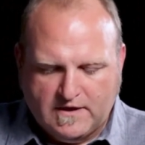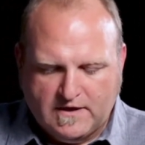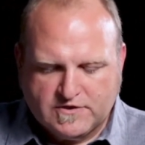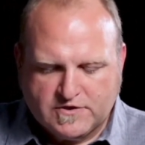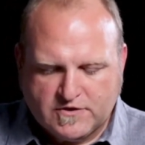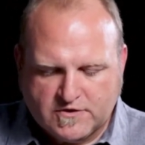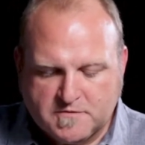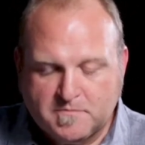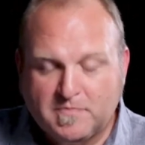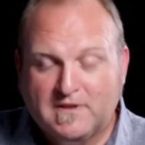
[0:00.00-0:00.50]

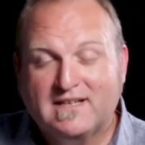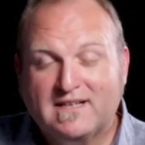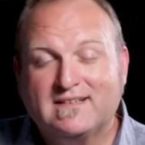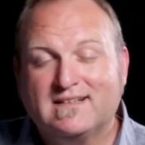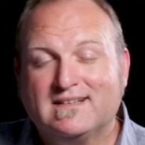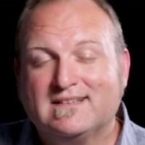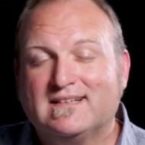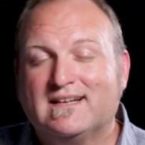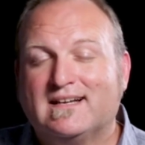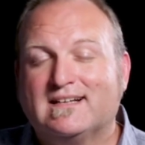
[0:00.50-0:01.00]
Church
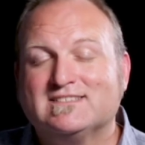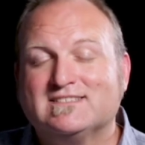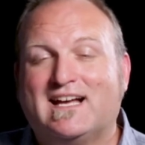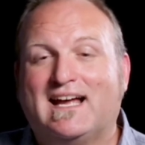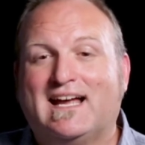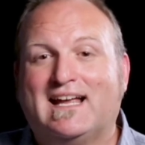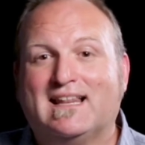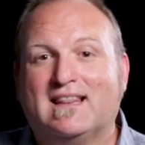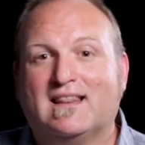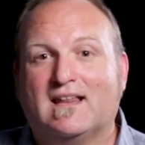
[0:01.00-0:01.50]
planting takes
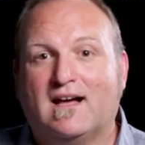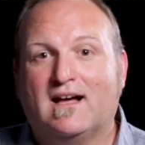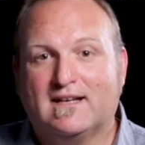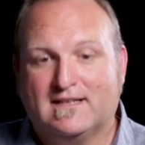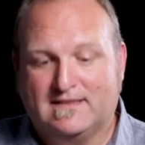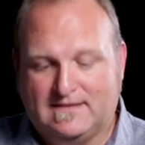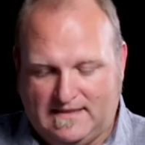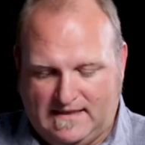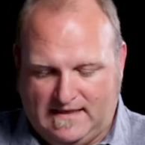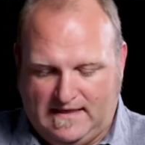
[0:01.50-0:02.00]
a lot
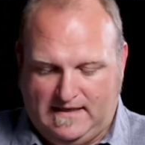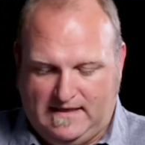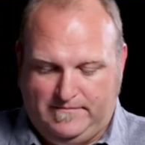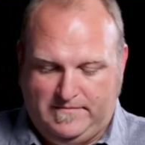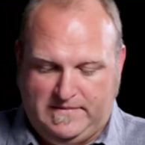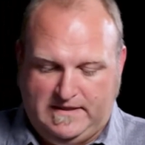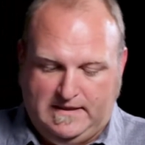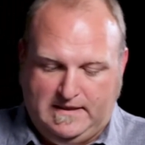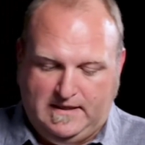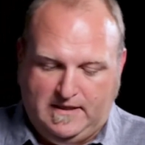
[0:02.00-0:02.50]
of time.
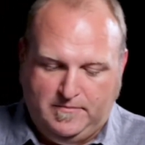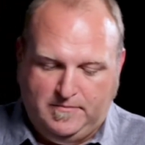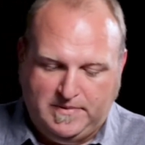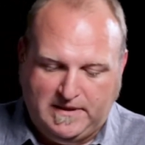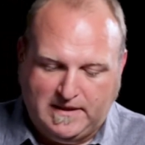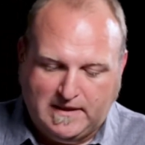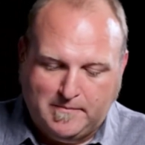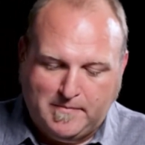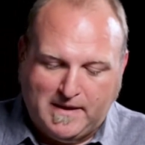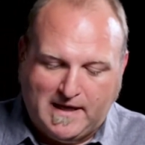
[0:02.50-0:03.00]

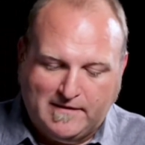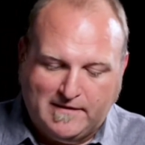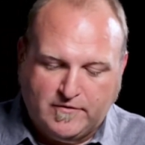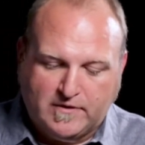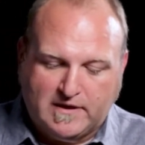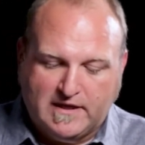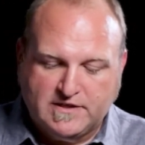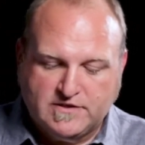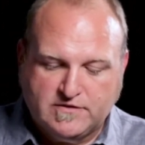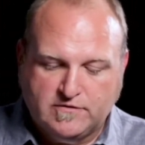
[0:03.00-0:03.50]
Being a
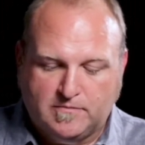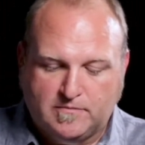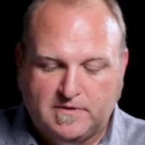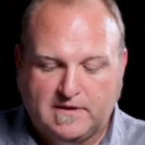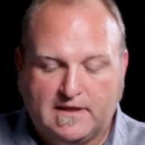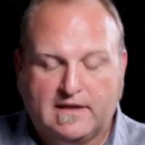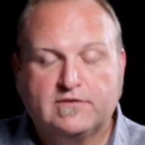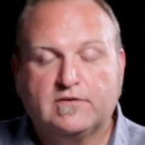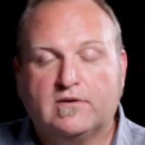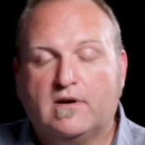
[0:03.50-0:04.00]
bivocational
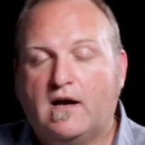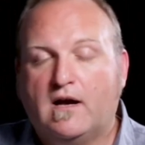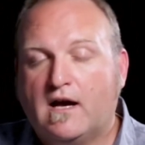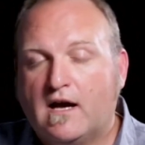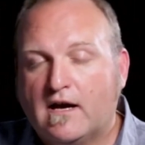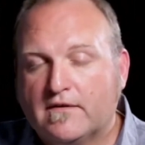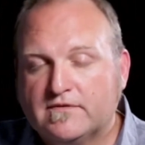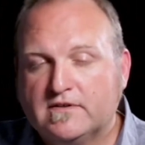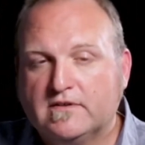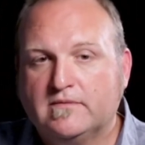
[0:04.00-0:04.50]
planter
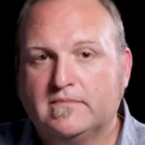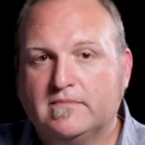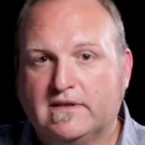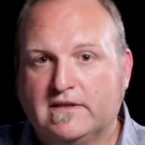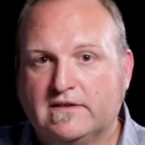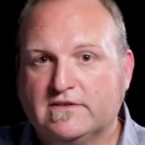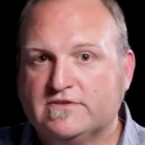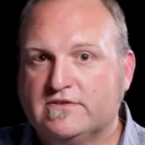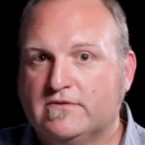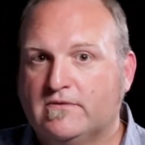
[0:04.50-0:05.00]
often
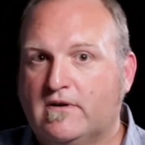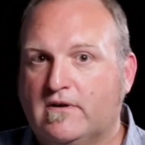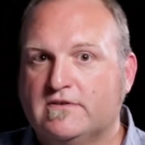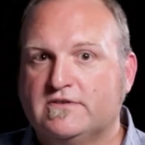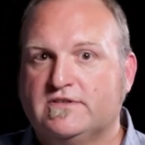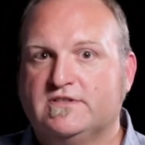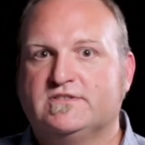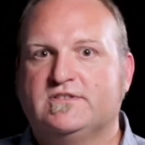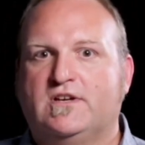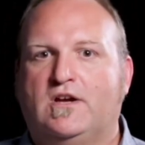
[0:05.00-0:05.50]
means you aren't
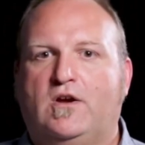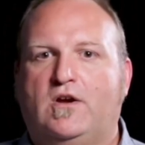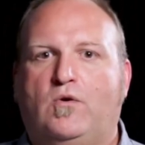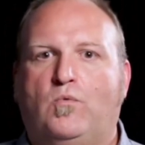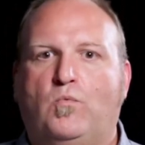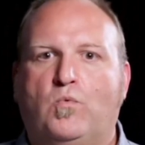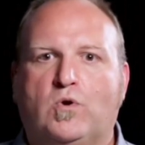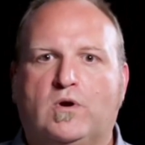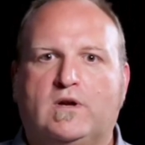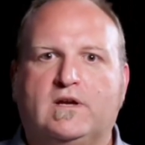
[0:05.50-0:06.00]
just
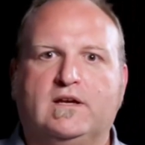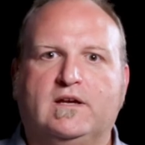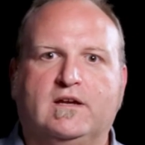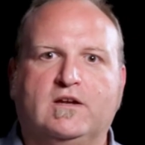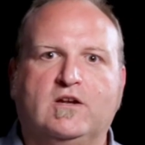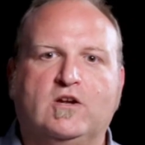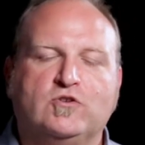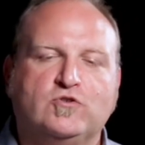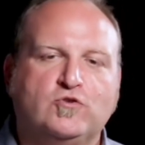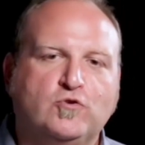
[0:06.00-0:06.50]

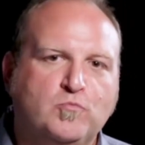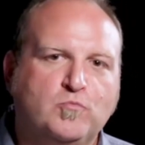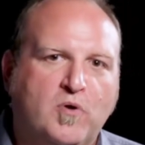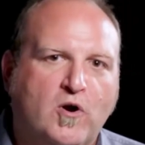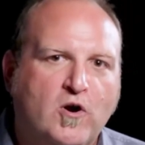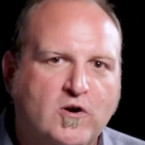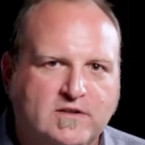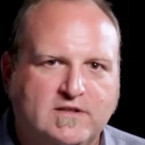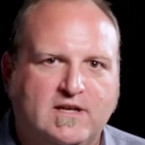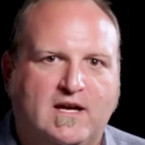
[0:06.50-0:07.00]
working 2
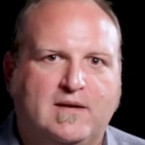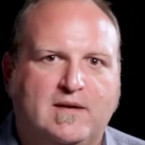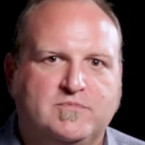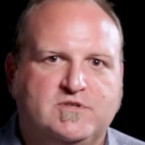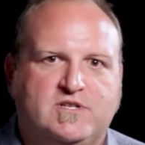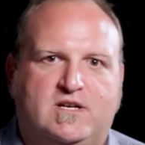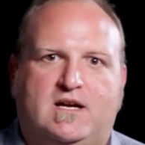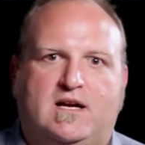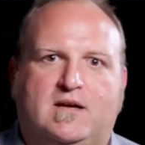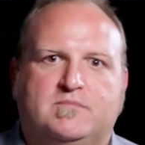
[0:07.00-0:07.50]
part-time
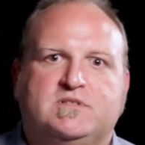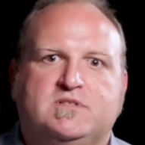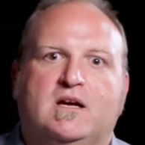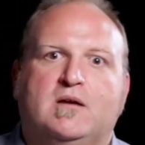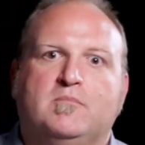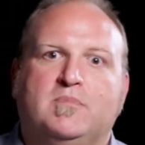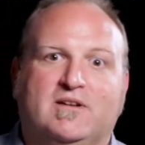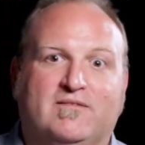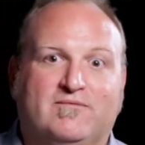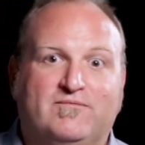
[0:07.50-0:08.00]
jobs,
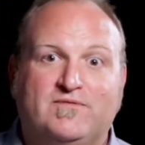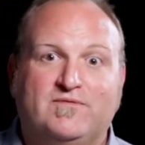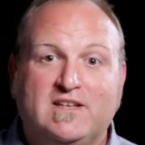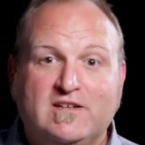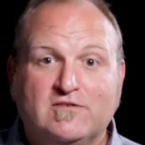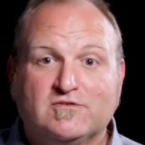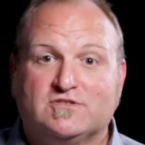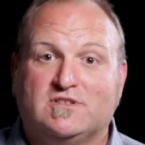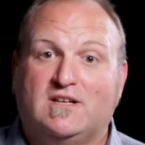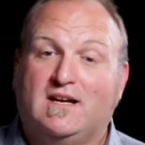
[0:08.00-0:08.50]
but it
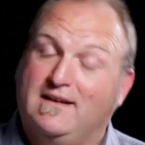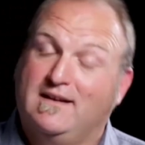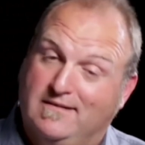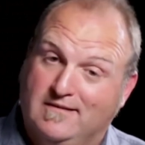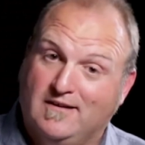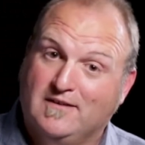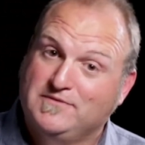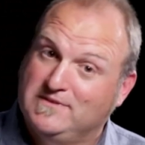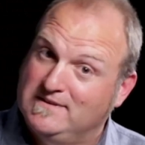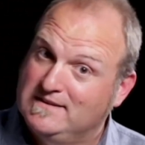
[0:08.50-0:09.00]
feels like, and
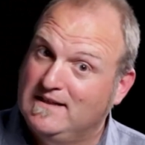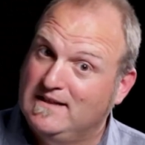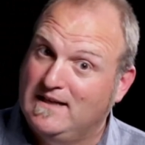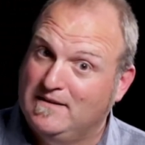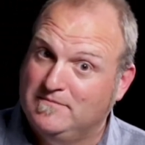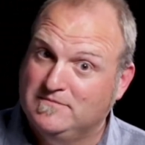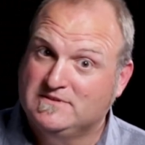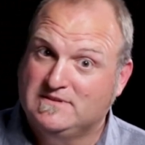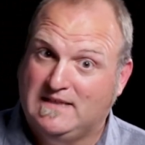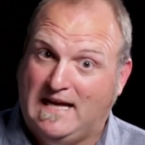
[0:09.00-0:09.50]

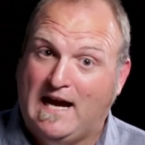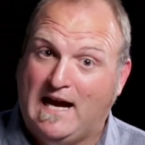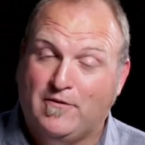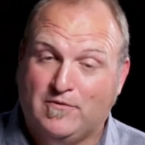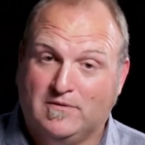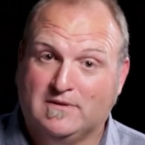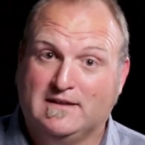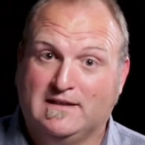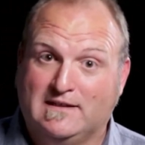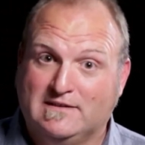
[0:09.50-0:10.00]
oftentimes
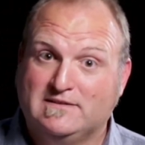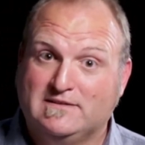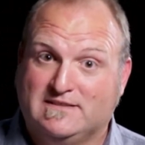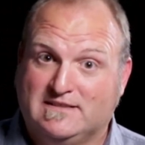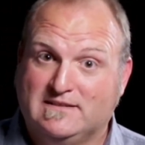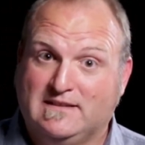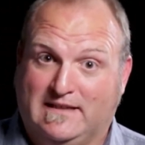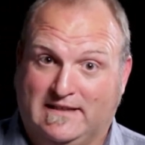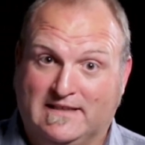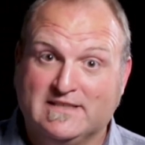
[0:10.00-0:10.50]
hourly
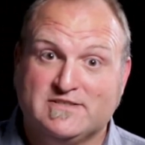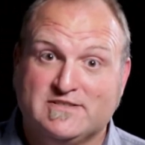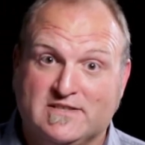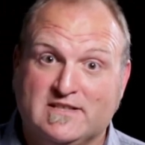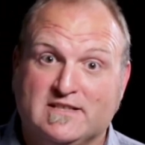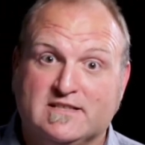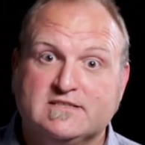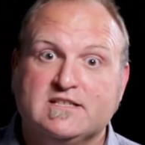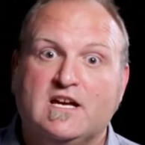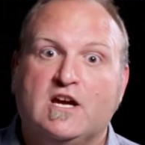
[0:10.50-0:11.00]
it is
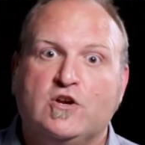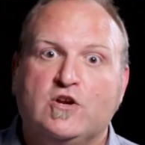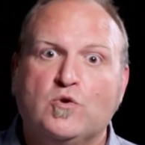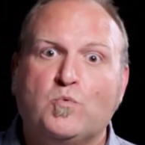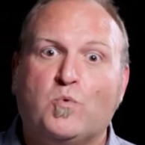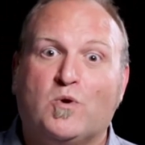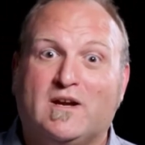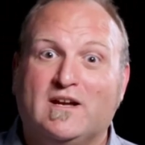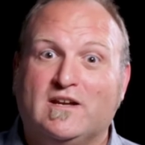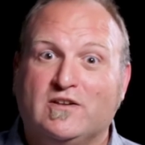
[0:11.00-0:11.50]
this, you're
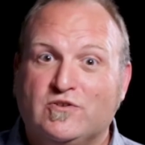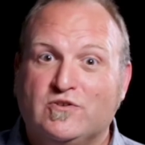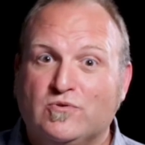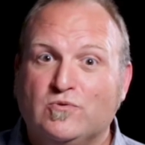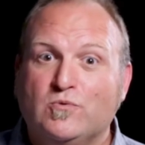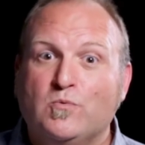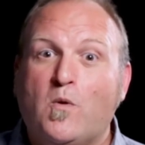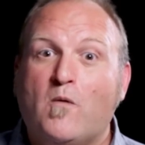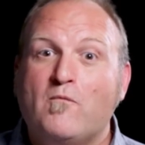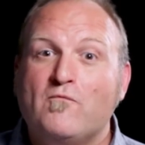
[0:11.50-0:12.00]
working
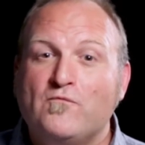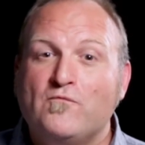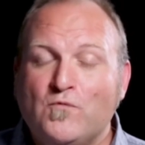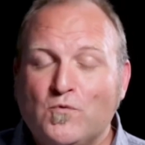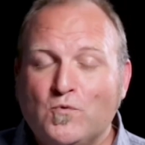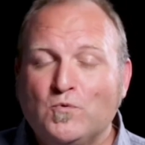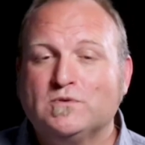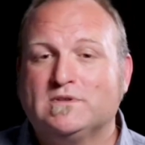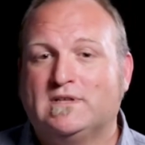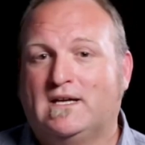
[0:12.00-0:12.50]
2
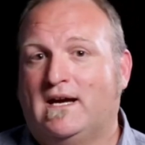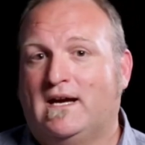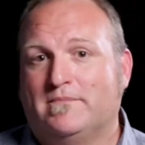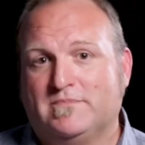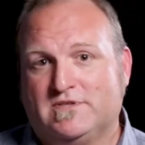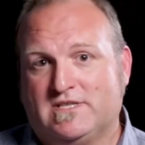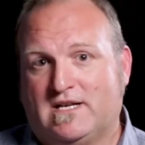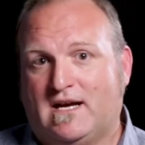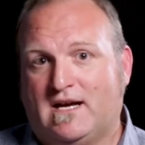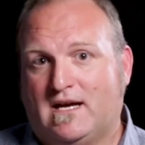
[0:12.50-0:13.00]
full-time
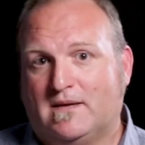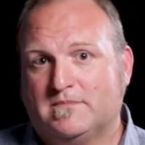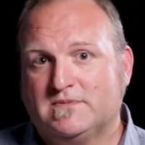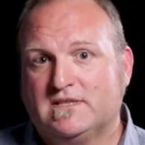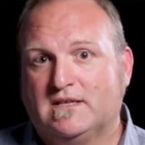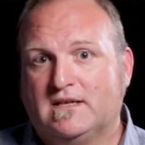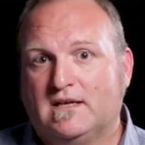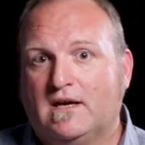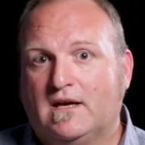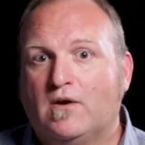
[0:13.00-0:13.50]
jobs.
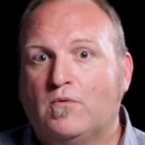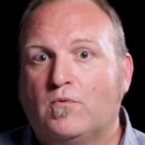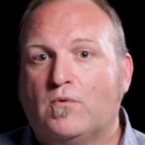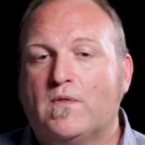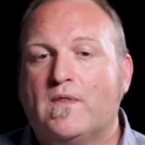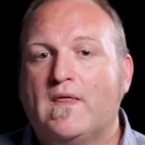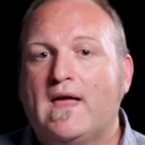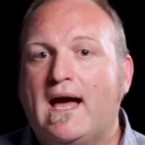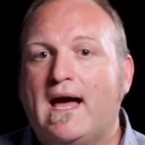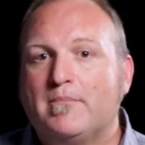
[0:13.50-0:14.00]
Well,
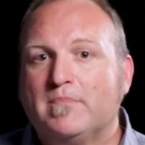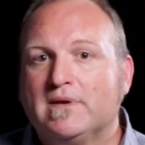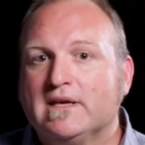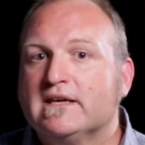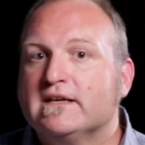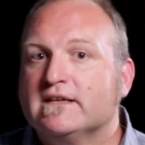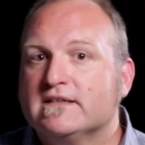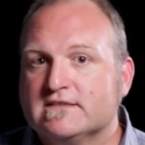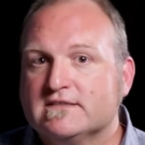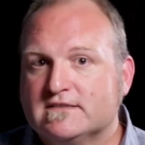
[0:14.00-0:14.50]
that
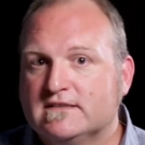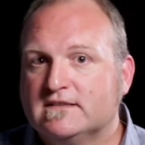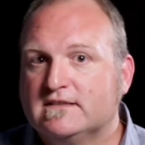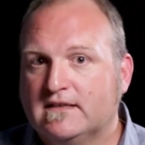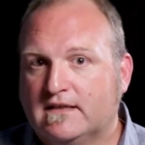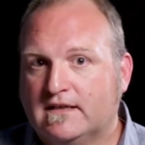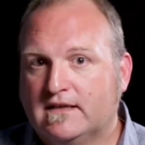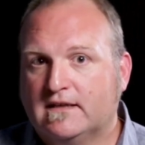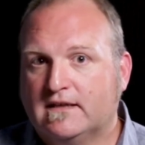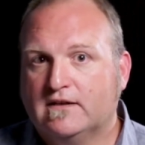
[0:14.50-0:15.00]
begins to
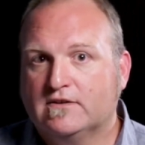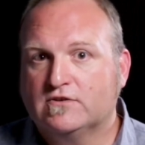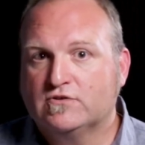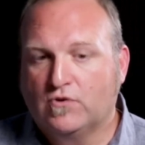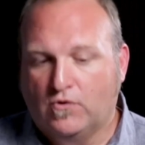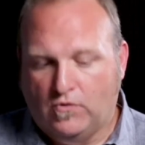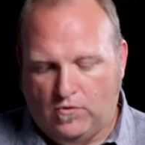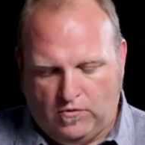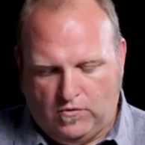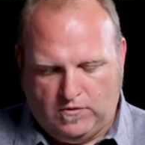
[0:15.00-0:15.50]
take a
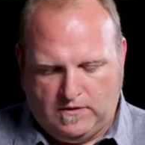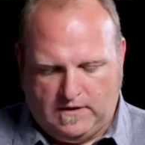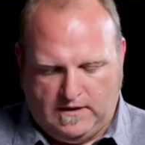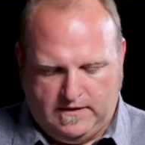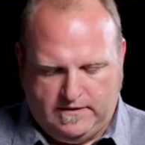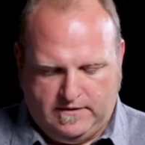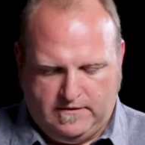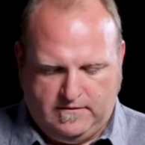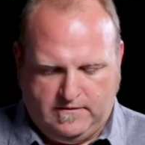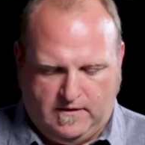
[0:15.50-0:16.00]
toll
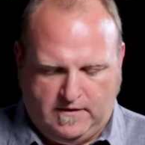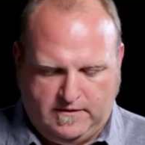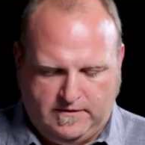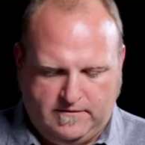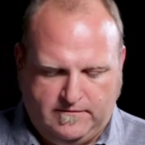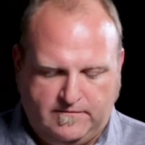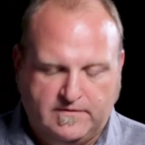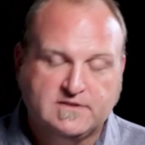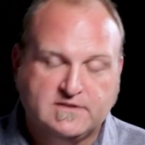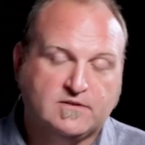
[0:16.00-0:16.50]
on your
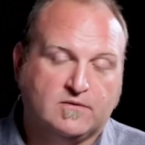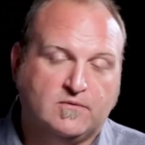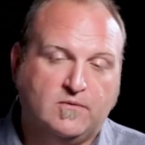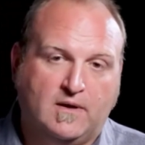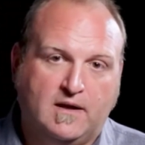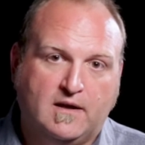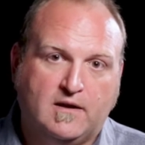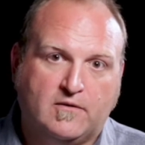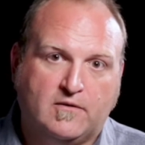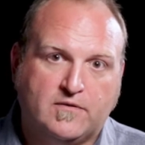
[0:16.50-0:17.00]
physical
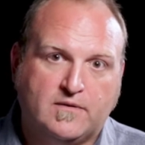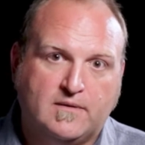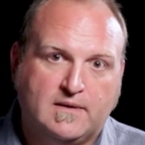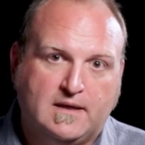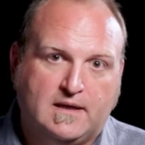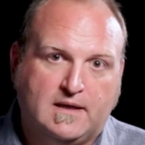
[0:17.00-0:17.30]
health.